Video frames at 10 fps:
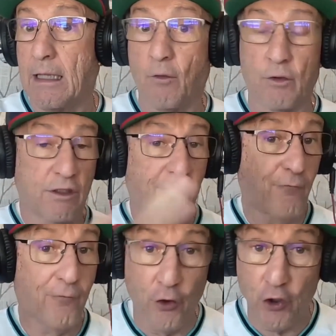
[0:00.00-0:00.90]
It was the
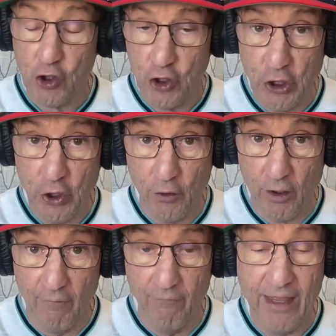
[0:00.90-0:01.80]
first year
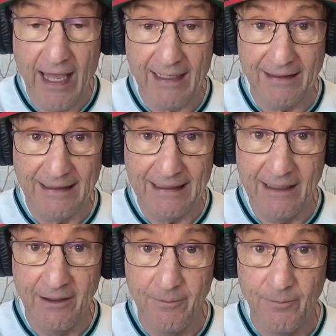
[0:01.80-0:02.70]
of that
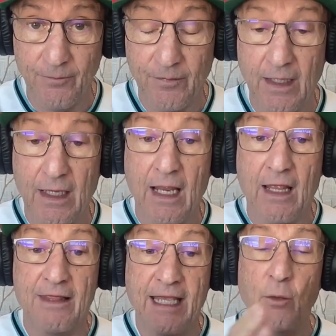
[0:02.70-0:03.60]
league.
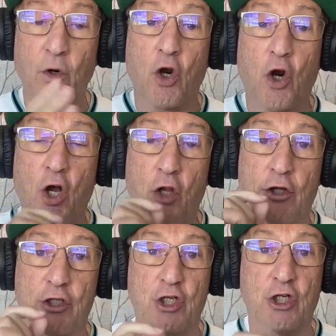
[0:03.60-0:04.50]
They were
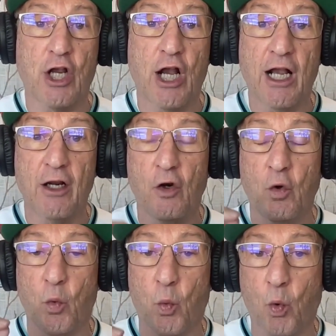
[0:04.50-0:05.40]
called the
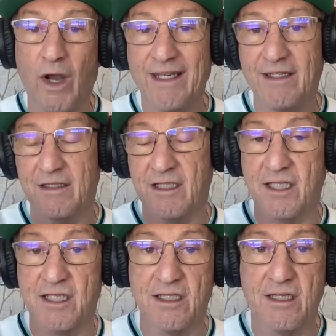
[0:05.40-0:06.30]
Chicago White
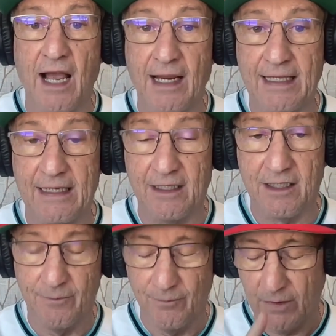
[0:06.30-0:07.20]

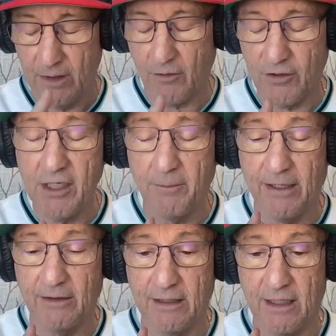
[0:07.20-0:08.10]
Stockings. Now think
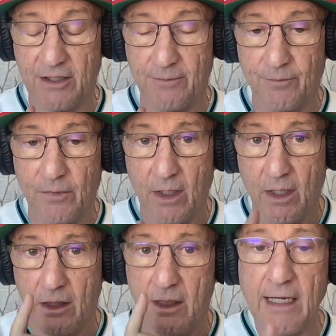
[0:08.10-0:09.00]
about this.
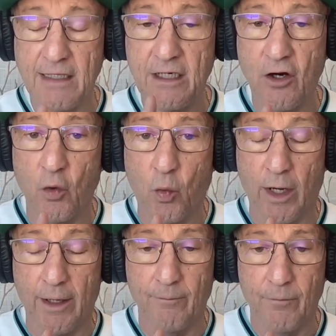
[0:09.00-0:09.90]

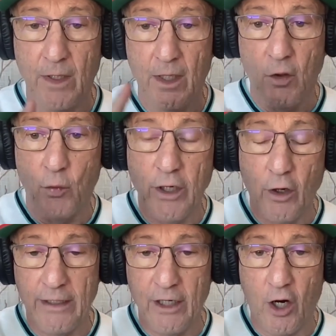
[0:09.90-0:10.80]
1901, we
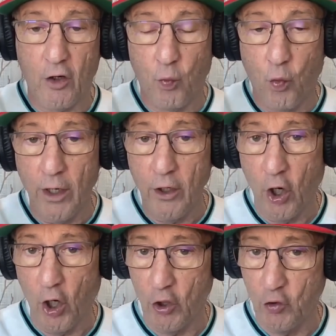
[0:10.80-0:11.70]
are in our
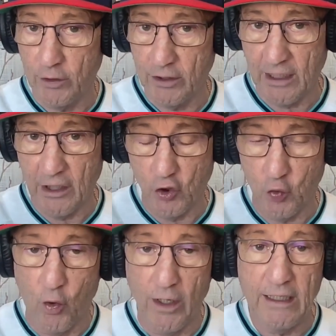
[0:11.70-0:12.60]

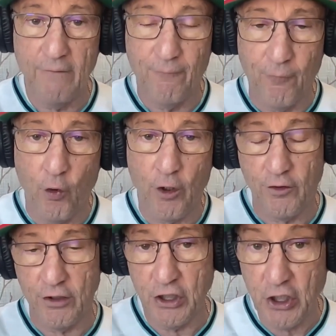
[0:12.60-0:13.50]

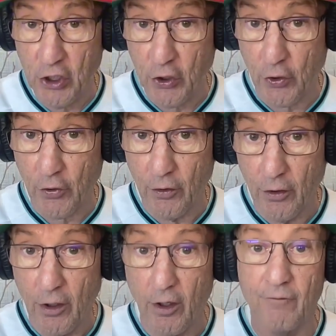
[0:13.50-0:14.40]
124th year
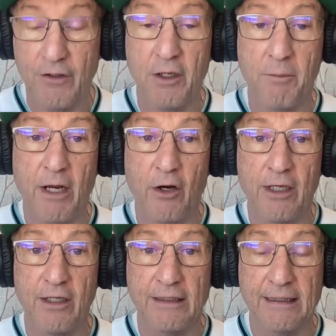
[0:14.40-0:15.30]
of the
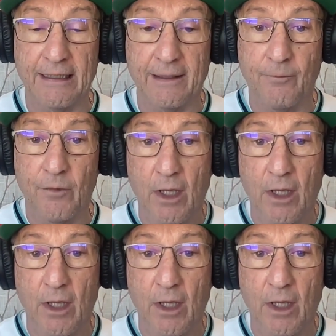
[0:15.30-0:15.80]
American League.